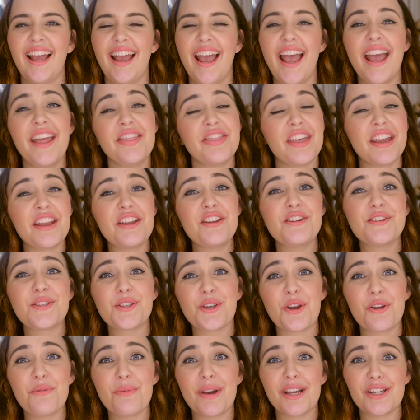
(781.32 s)
And thank you
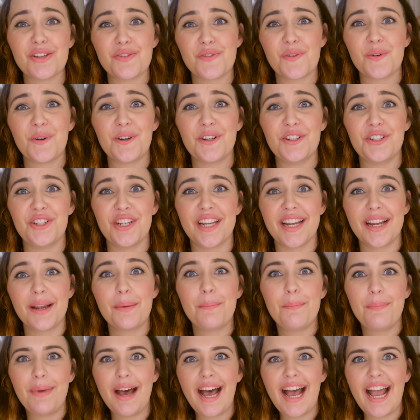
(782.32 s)
so much for watching.
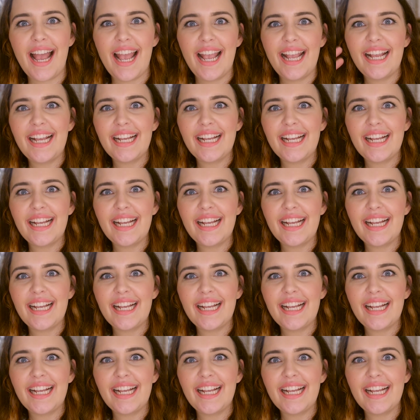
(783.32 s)
Bye!